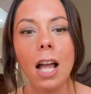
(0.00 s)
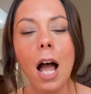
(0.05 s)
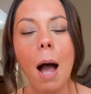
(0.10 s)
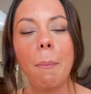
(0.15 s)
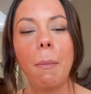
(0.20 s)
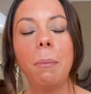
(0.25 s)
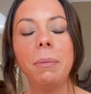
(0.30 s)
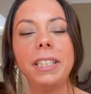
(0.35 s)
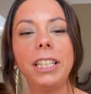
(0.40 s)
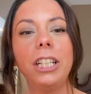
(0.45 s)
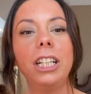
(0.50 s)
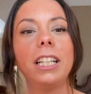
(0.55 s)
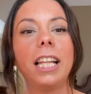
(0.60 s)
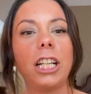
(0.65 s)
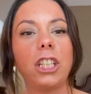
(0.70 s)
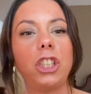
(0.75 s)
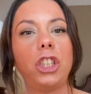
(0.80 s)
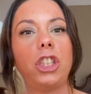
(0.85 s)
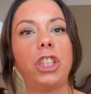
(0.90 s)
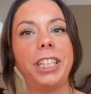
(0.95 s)
almost hearing
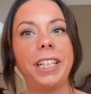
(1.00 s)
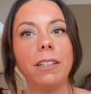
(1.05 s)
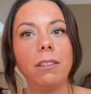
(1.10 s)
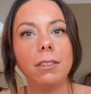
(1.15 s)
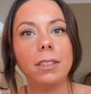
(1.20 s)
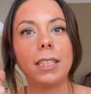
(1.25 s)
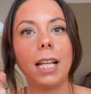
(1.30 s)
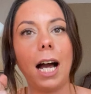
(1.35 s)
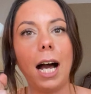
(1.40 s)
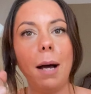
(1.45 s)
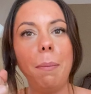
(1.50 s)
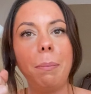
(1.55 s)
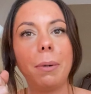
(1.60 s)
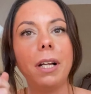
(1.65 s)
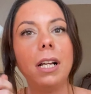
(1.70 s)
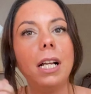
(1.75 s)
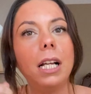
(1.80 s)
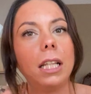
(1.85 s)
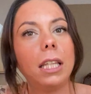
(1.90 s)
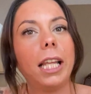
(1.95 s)
like shields up.
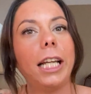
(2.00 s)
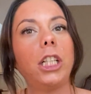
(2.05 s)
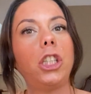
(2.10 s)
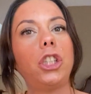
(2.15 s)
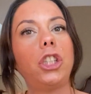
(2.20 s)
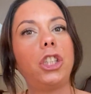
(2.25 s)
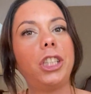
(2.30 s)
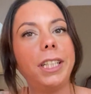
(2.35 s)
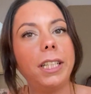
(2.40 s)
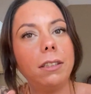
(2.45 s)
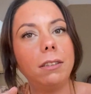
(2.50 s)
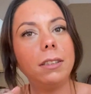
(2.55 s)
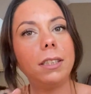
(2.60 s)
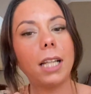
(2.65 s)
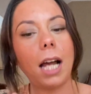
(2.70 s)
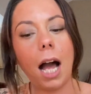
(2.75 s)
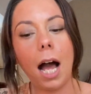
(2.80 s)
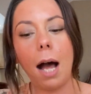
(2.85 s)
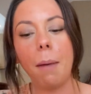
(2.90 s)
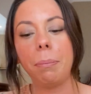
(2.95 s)
Like shields
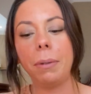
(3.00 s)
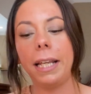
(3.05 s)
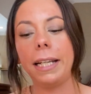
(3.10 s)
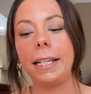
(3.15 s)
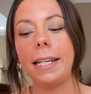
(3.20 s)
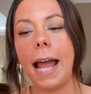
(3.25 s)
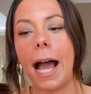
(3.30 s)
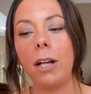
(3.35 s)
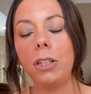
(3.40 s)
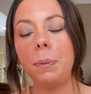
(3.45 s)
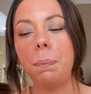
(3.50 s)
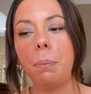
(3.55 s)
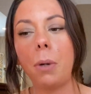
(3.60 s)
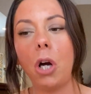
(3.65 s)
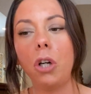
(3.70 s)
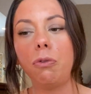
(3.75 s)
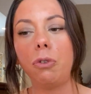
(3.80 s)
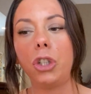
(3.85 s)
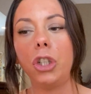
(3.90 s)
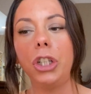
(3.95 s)
up, like now's
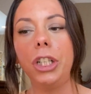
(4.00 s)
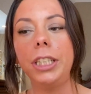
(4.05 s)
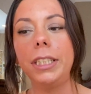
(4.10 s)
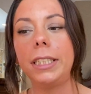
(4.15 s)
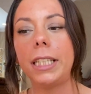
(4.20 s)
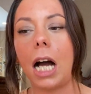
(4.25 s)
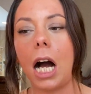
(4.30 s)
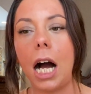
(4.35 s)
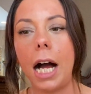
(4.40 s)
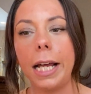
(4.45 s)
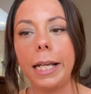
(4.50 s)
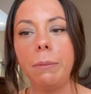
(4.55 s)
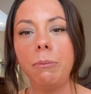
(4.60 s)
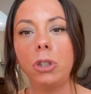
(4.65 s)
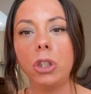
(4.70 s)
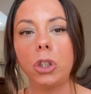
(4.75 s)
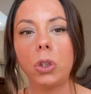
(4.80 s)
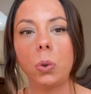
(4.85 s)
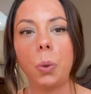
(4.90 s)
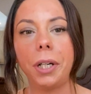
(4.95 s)
a good time
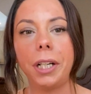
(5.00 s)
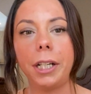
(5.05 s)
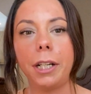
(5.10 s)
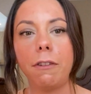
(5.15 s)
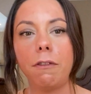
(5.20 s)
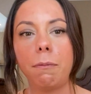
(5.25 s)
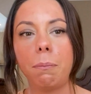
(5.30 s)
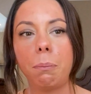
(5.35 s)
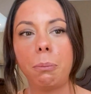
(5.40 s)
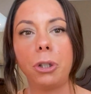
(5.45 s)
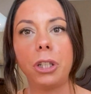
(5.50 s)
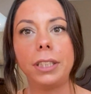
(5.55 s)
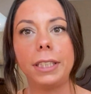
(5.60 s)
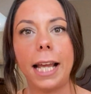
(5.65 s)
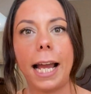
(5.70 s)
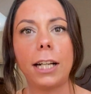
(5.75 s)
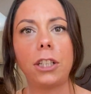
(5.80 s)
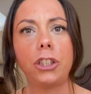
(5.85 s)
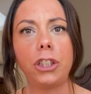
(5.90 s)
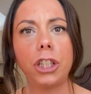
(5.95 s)
to sort of
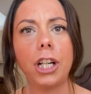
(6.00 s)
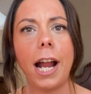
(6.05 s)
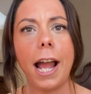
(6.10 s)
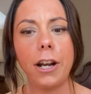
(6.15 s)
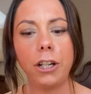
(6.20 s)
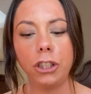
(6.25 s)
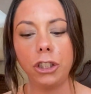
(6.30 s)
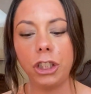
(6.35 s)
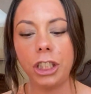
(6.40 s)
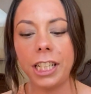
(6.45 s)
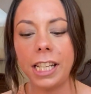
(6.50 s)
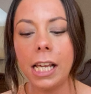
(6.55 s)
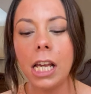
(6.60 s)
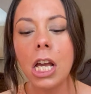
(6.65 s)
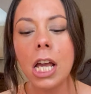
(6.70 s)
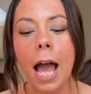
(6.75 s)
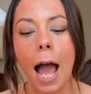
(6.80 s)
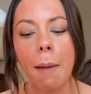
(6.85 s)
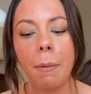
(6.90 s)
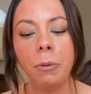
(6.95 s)
protect your energy.
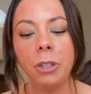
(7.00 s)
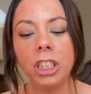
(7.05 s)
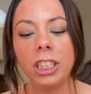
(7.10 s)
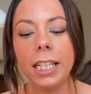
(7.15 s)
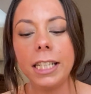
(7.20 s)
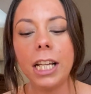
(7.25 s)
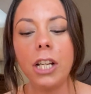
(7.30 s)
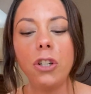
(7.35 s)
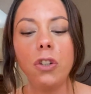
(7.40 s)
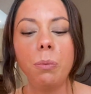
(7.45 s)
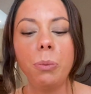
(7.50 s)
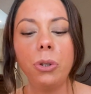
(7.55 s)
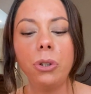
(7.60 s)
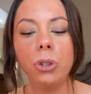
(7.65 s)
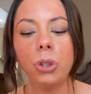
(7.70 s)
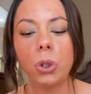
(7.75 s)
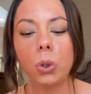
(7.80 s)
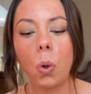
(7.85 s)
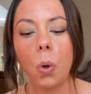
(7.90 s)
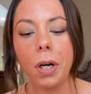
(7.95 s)
I mean, we just had that new moon
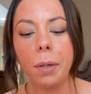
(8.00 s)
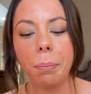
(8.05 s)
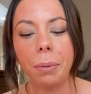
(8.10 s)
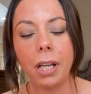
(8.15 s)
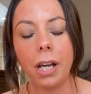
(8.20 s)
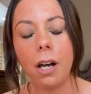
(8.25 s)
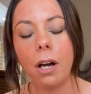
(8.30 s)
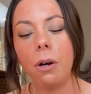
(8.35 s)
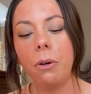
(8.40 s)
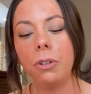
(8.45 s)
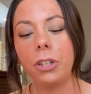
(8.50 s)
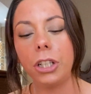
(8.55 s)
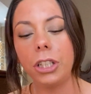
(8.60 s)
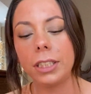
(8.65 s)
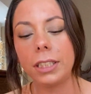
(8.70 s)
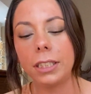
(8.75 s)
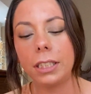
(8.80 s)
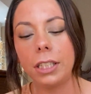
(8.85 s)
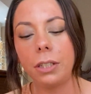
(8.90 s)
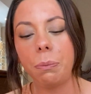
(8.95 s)
in Scorpio.
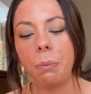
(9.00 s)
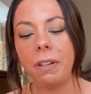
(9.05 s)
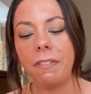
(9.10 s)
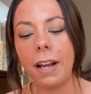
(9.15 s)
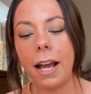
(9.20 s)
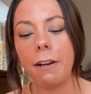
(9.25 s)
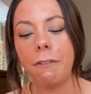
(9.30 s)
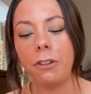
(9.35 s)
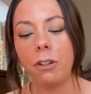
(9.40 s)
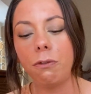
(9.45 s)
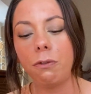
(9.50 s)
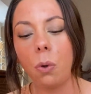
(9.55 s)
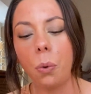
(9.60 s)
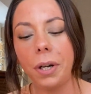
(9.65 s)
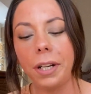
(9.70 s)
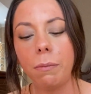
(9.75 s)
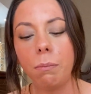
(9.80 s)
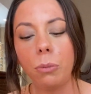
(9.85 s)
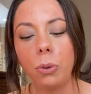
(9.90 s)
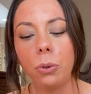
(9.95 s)
We've had a few
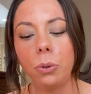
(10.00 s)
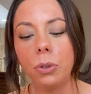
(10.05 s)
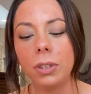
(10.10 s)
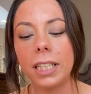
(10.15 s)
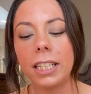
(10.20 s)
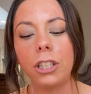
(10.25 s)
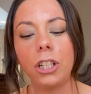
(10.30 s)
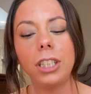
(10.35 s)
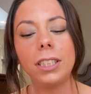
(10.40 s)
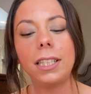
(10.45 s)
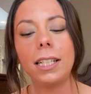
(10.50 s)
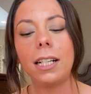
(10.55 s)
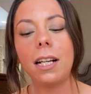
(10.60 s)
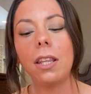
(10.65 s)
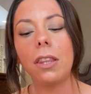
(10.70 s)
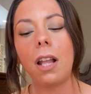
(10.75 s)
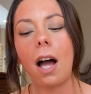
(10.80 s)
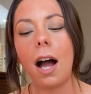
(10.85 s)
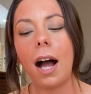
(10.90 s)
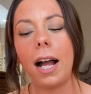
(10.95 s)
void moons. Like there's like a
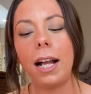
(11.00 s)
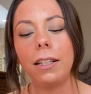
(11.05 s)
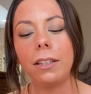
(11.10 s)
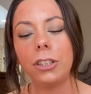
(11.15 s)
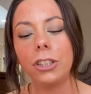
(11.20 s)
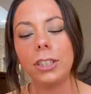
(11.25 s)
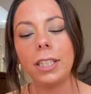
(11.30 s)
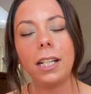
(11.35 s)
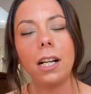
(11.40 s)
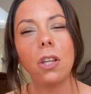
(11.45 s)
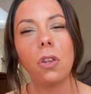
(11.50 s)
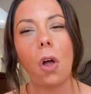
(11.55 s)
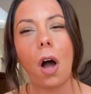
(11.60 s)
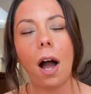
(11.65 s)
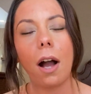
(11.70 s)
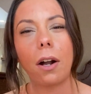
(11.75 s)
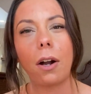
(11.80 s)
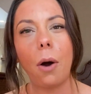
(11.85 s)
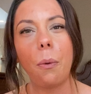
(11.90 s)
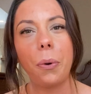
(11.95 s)
lot
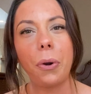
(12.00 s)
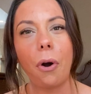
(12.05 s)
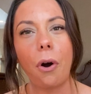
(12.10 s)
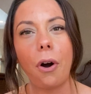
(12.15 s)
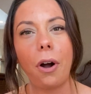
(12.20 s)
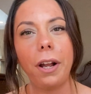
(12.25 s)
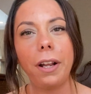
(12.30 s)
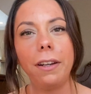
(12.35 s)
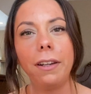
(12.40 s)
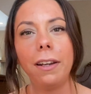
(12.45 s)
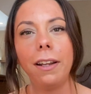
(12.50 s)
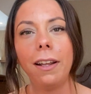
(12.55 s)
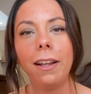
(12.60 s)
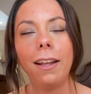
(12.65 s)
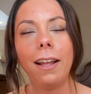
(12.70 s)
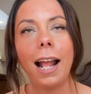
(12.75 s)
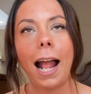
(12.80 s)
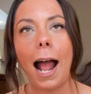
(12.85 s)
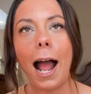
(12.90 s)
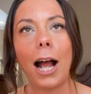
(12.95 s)
going on
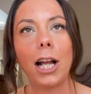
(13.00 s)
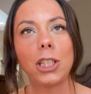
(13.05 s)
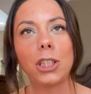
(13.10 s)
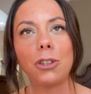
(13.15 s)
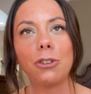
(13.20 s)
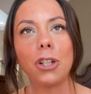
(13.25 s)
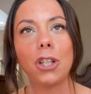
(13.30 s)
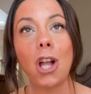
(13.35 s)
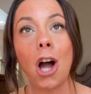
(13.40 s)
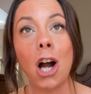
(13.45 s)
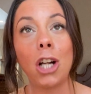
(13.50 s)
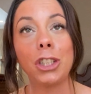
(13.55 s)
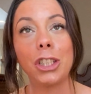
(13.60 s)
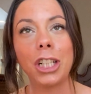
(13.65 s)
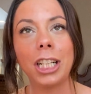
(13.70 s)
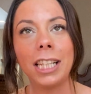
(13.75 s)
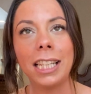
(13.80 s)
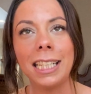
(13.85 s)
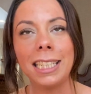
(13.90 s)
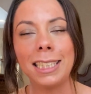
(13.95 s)

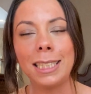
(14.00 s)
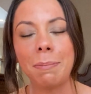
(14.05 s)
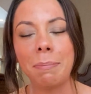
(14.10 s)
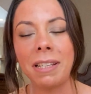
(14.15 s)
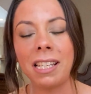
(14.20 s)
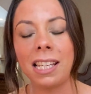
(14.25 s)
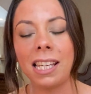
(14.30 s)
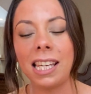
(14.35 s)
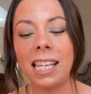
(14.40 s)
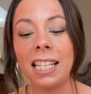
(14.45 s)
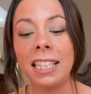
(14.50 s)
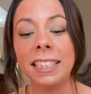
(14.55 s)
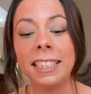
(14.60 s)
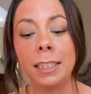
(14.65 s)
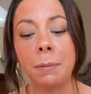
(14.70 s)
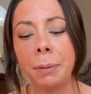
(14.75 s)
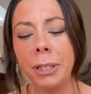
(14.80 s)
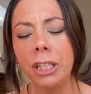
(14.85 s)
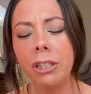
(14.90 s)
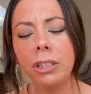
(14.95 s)
astrologically speaking,
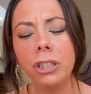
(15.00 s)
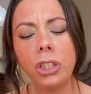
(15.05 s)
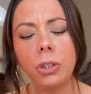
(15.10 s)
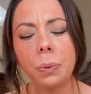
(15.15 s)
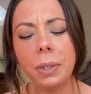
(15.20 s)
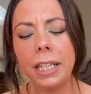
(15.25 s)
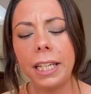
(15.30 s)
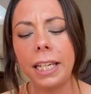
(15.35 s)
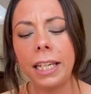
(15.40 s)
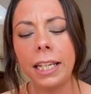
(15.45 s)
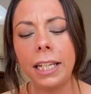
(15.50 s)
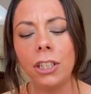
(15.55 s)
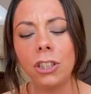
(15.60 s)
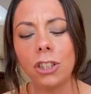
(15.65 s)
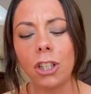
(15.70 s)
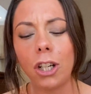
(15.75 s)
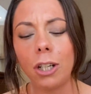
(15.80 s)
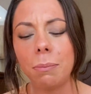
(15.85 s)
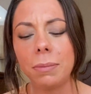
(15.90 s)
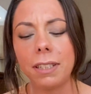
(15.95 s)
spiritually in
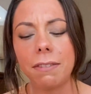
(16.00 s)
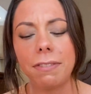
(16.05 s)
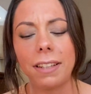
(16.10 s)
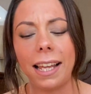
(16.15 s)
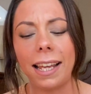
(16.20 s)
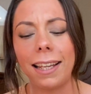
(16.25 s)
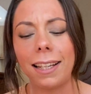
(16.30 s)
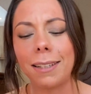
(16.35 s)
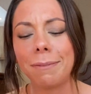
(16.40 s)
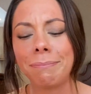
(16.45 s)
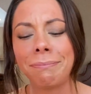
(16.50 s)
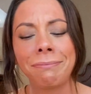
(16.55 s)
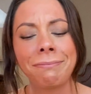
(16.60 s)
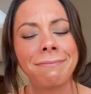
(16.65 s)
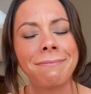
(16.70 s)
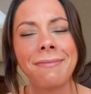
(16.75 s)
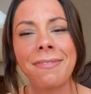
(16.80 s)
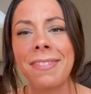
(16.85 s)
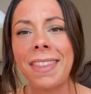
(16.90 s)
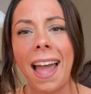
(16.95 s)
terms of like
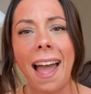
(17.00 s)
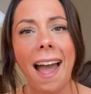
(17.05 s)
the